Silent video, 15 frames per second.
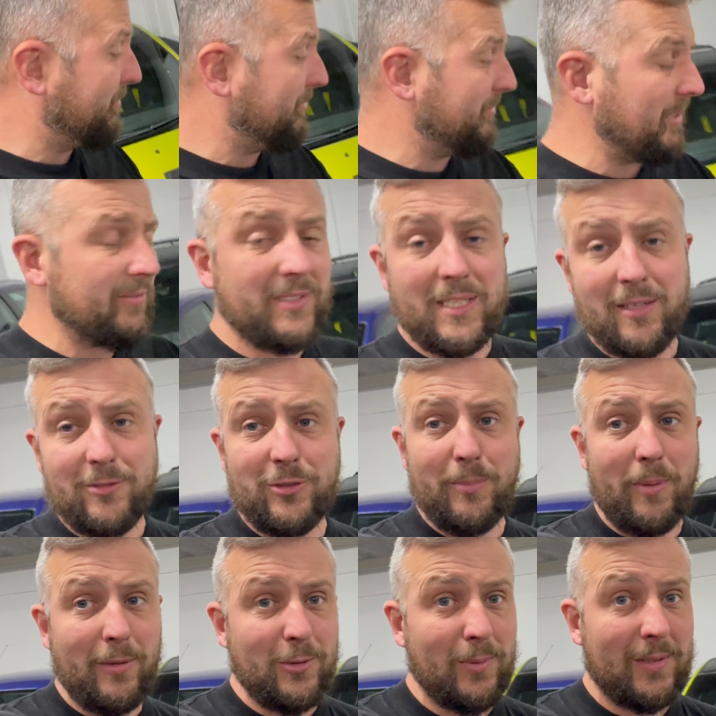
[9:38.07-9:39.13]

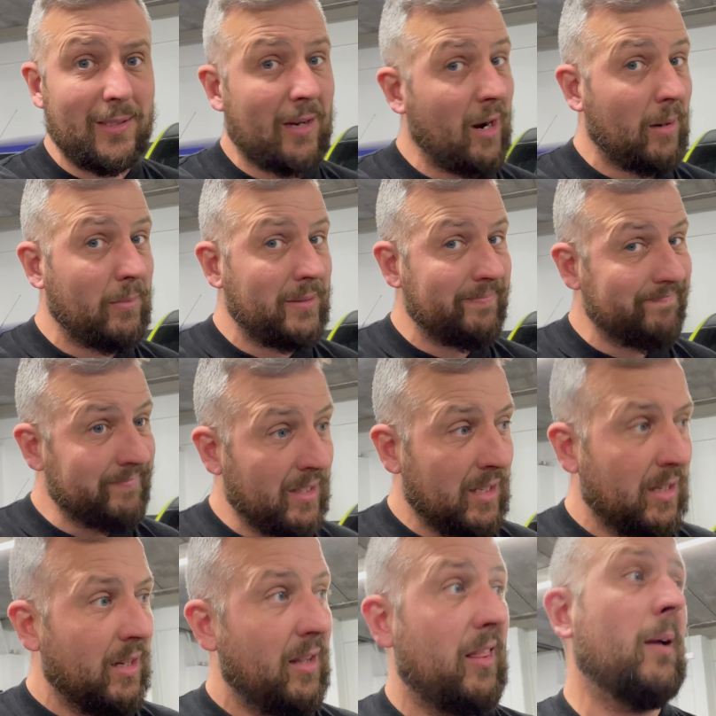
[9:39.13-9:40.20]
£1,500 worth of carbon
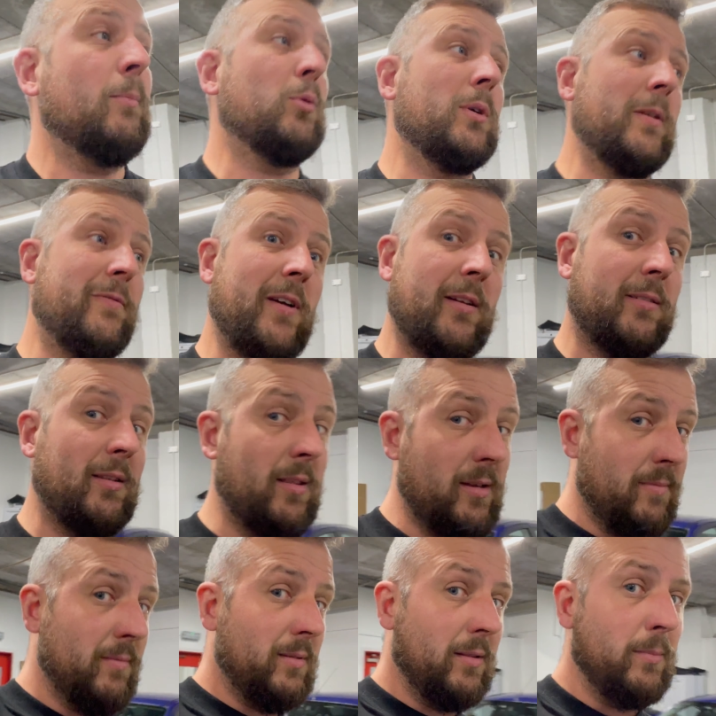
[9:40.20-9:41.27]
that I'm going to fit to the
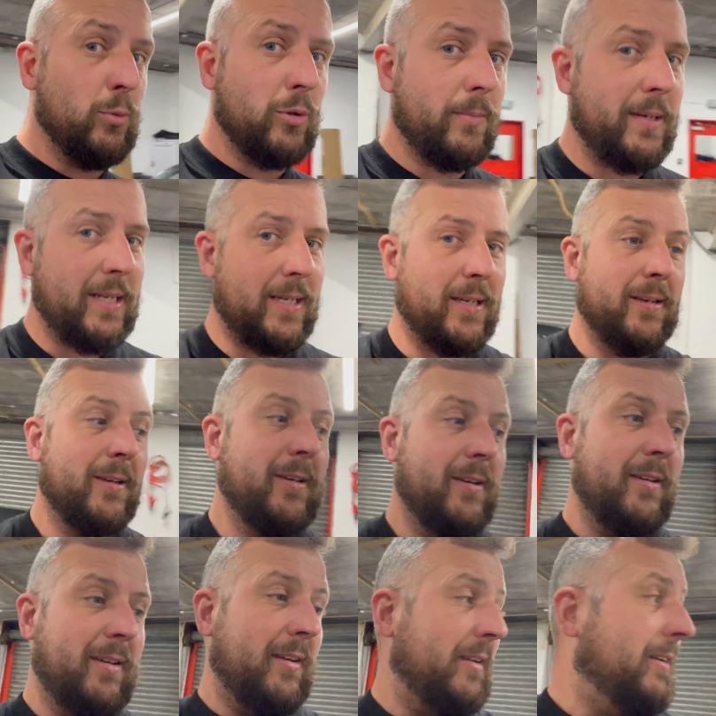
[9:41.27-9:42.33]
motorbike,
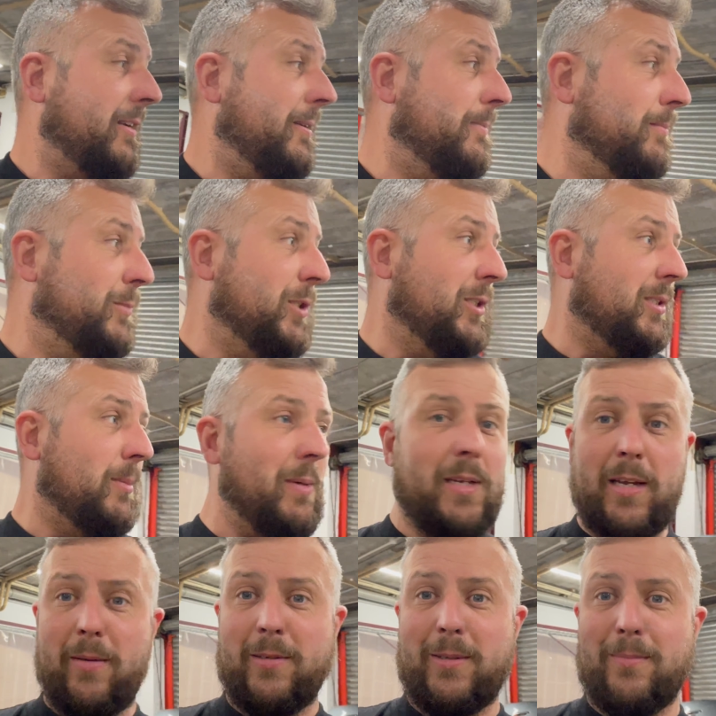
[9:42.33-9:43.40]
just to make
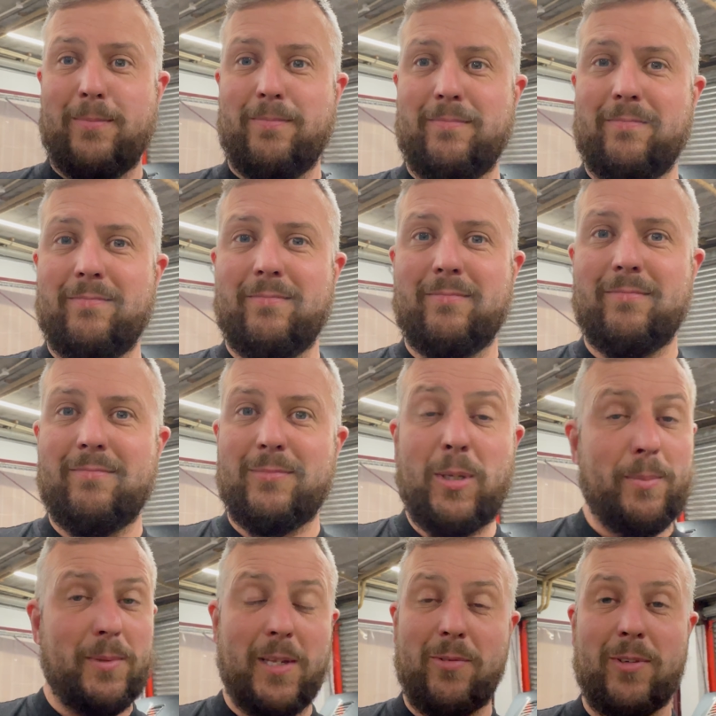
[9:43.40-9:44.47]
it
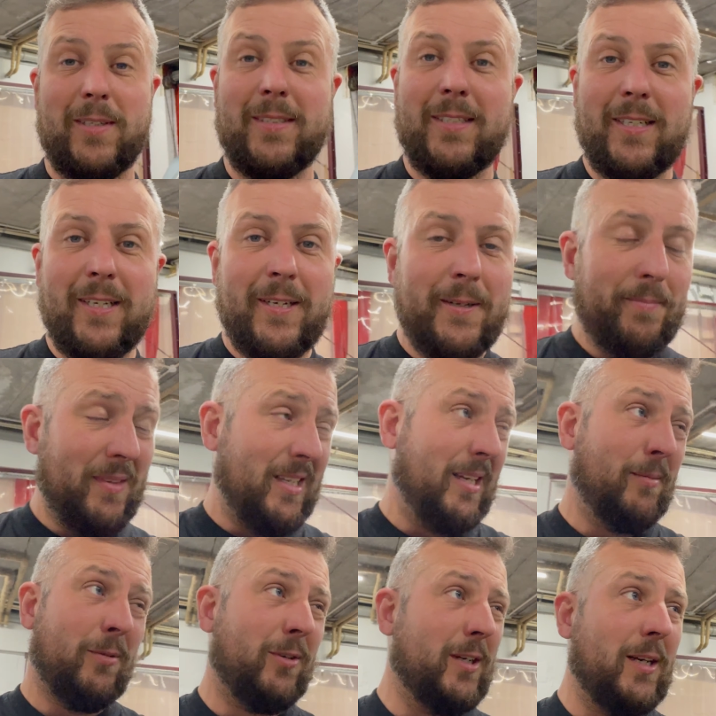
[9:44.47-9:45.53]
something different. We've
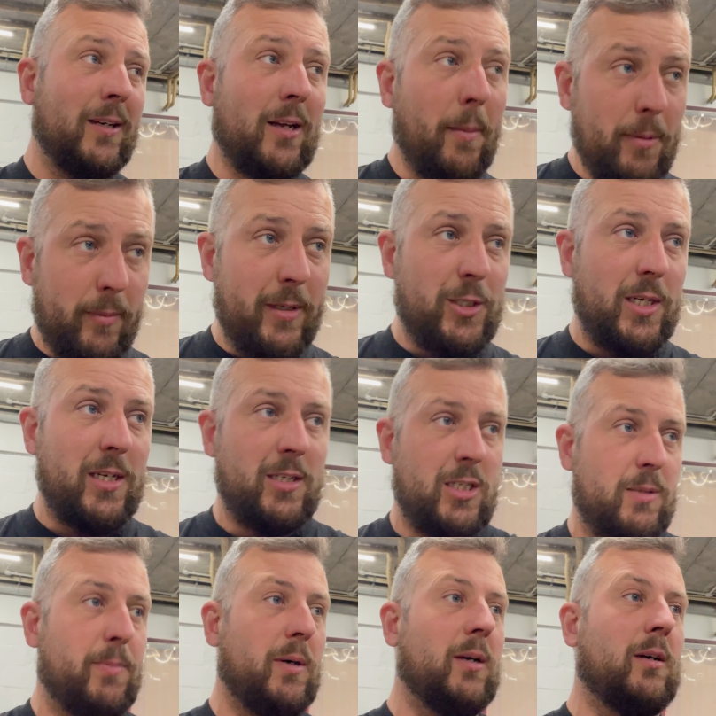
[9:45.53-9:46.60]
already done a couple of wee changes,
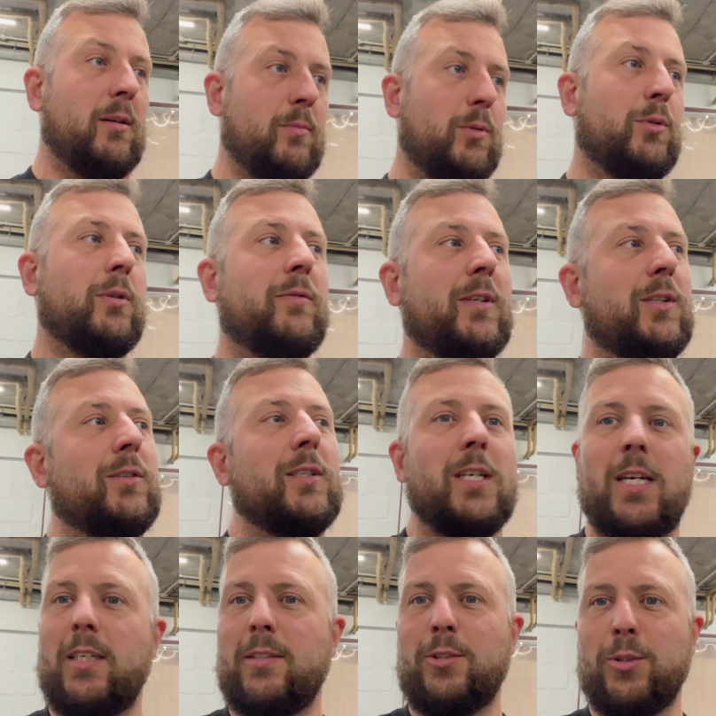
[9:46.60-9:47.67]
but we'll do a video on
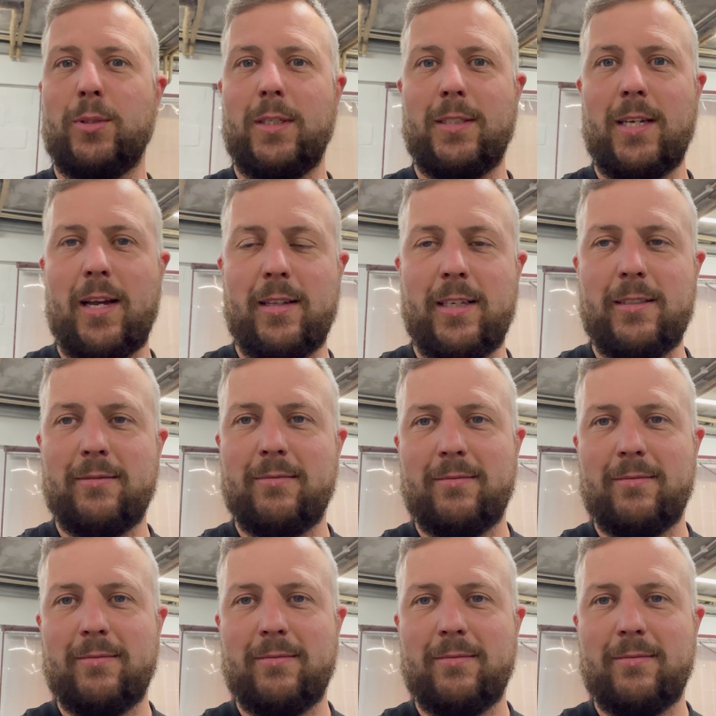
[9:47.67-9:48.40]
that and show you exactly